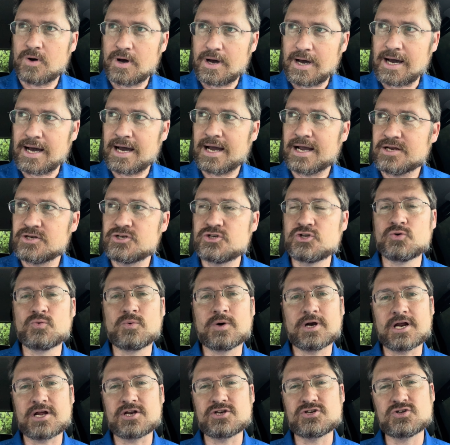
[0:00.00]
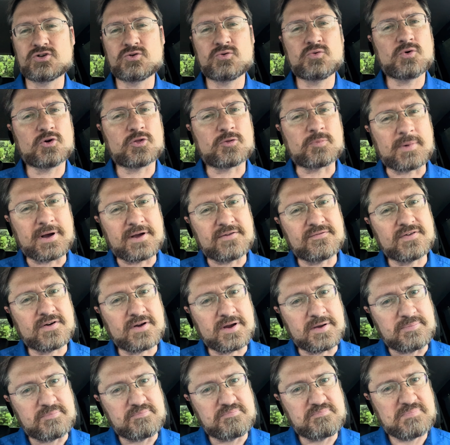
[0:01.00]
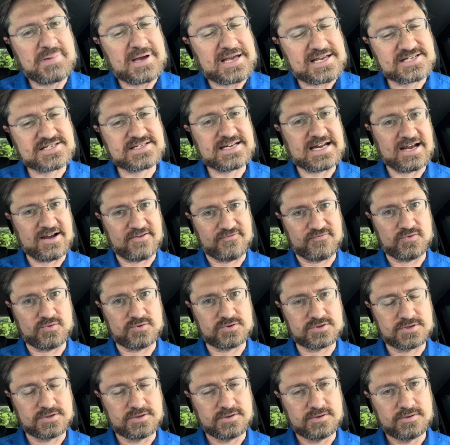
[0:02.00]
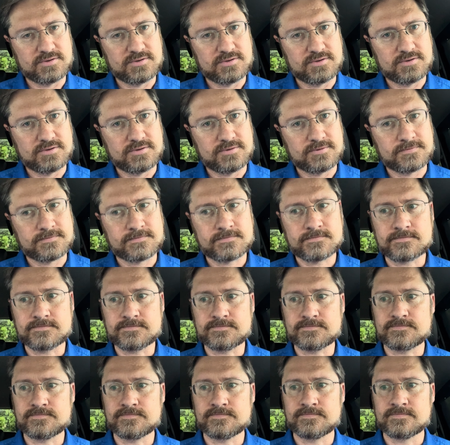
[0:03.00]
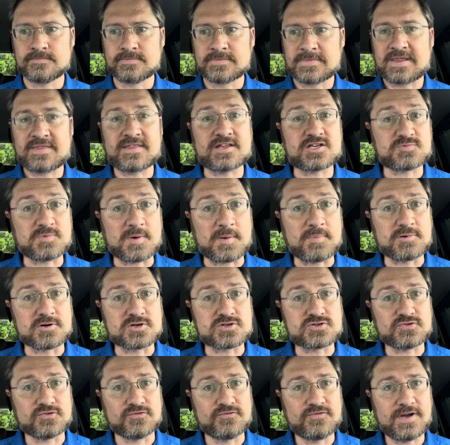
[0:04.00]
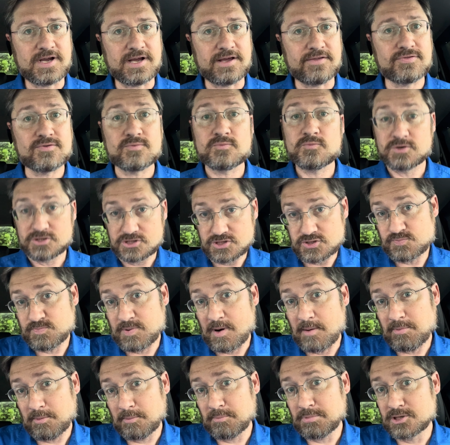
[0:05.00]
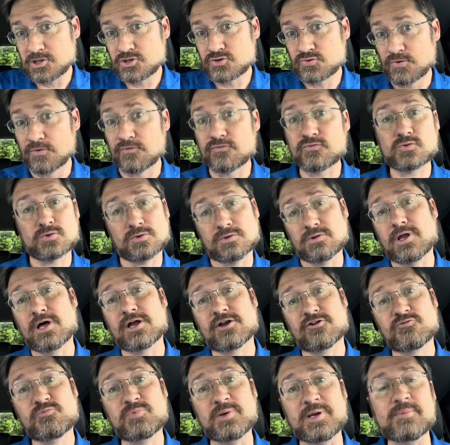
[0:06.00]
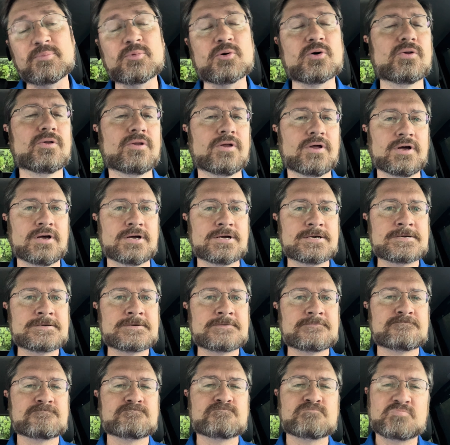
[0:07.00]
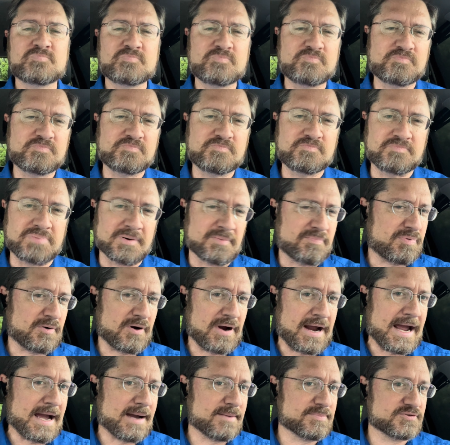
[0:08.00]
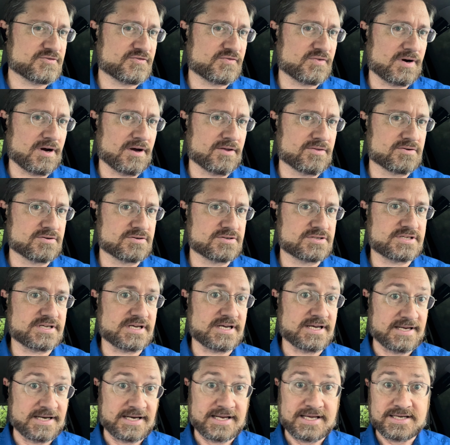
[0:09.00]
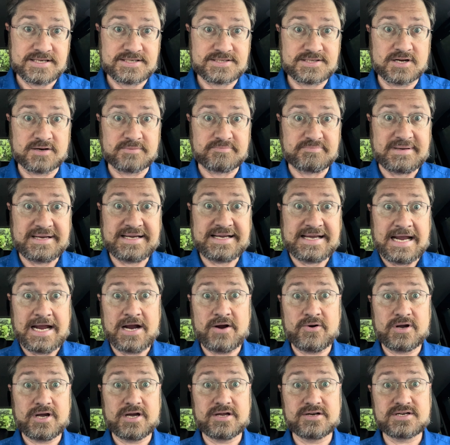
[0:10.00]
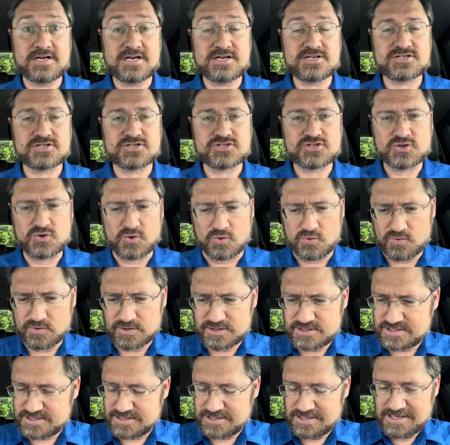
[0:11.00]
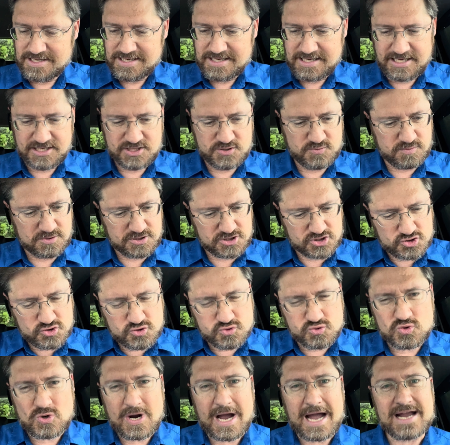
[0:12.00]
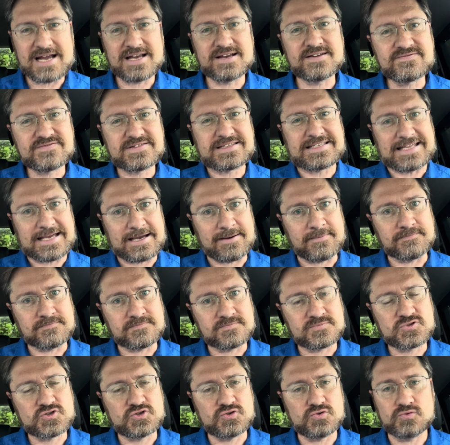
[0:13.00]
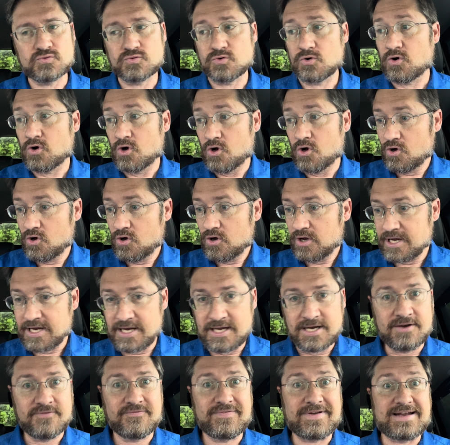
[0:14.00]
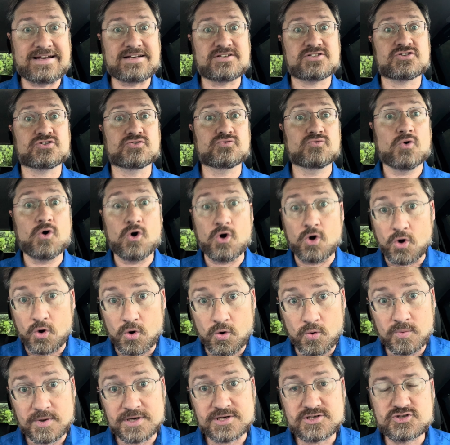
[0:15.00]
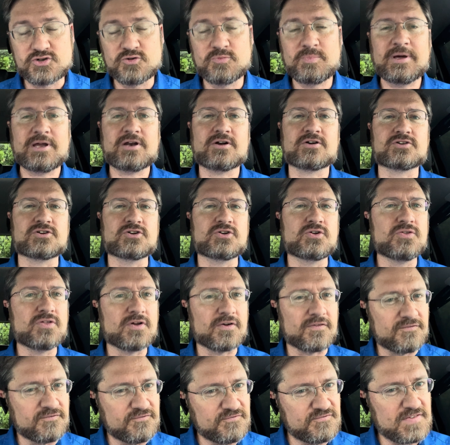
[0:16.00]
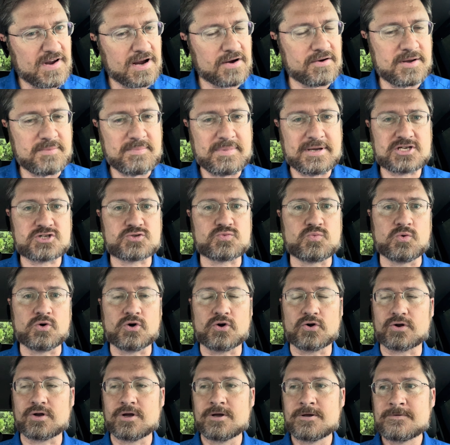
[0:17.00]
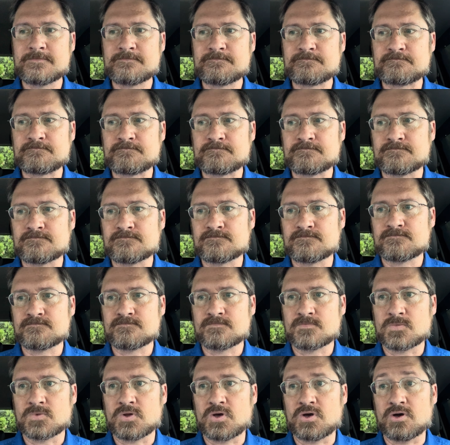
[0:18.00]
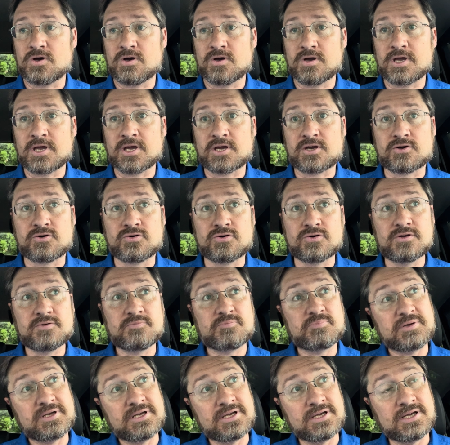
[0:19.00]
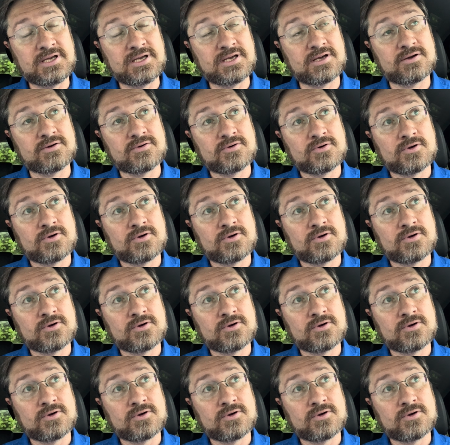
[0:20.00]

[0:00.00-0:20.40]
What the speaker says: I do what I do with my very best effort. And that's my personal faith, which is probably true for a lot of people. But perhaps for others, it is their big, hairy, audacious goal. It's what drives them to innovate, to always do better, to do their very best work. It could be